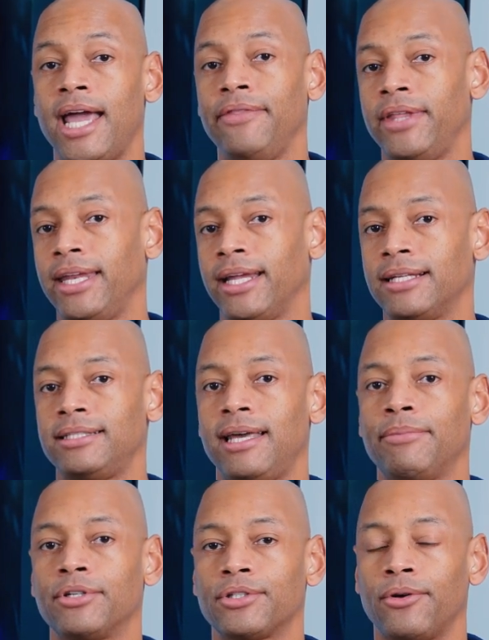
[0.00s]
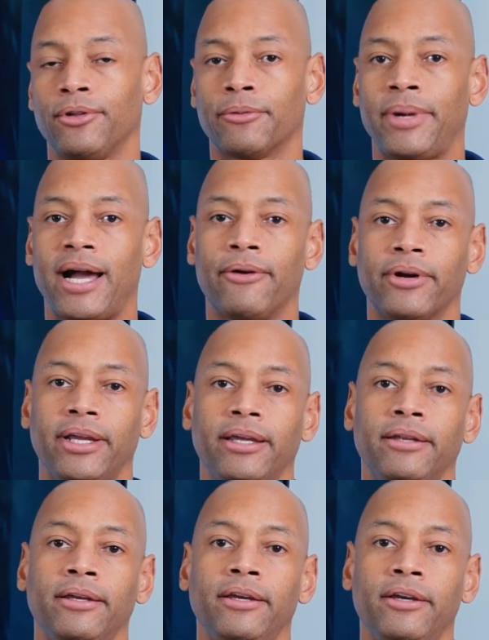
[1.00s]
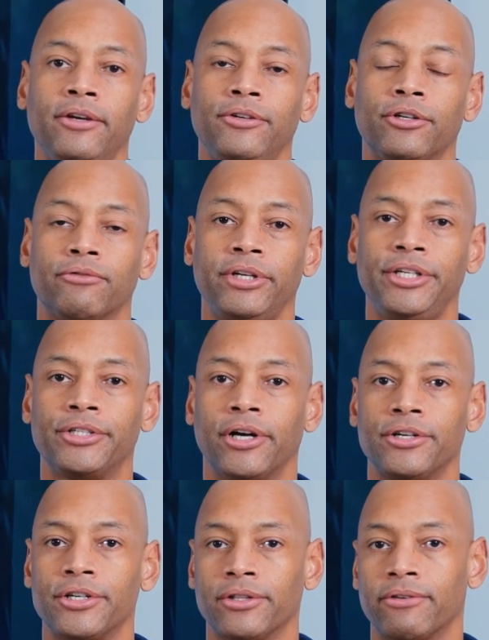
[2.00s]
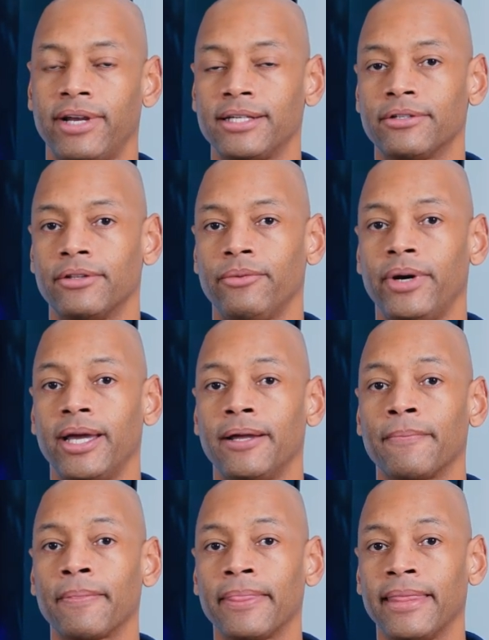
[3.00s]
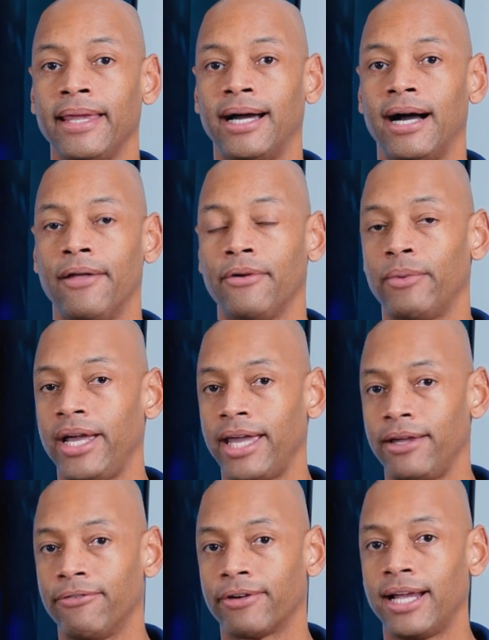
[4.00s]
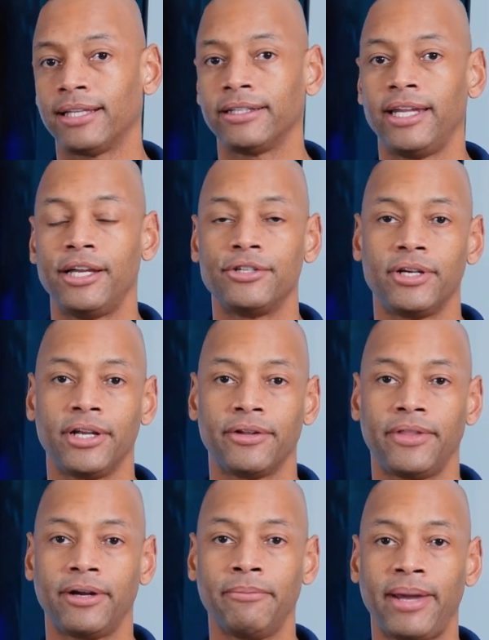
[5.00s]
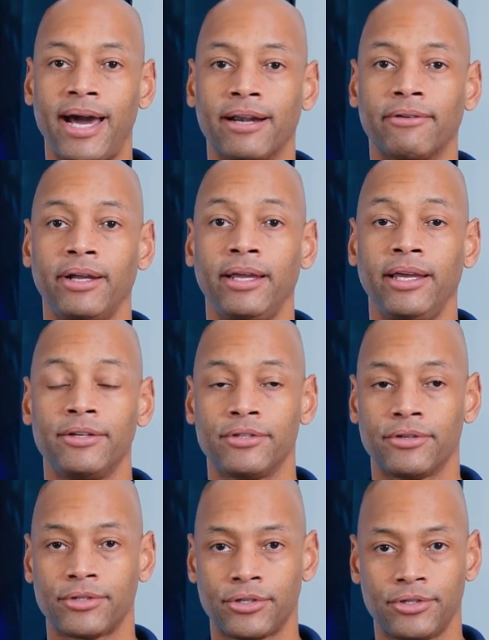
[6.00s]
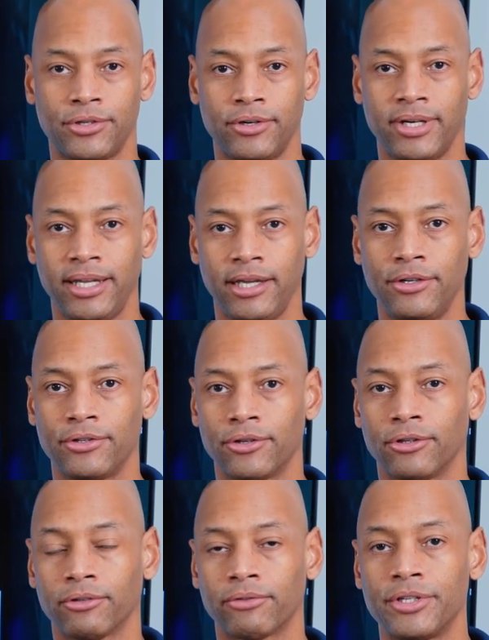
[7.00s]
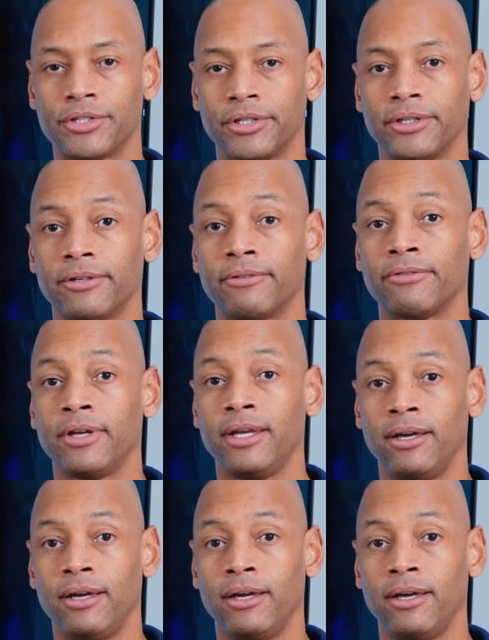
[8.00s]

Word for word: and then accept solar power in to recharge it the rest of the way. The way Franklin engineered their battery is there's a certain internal reserve,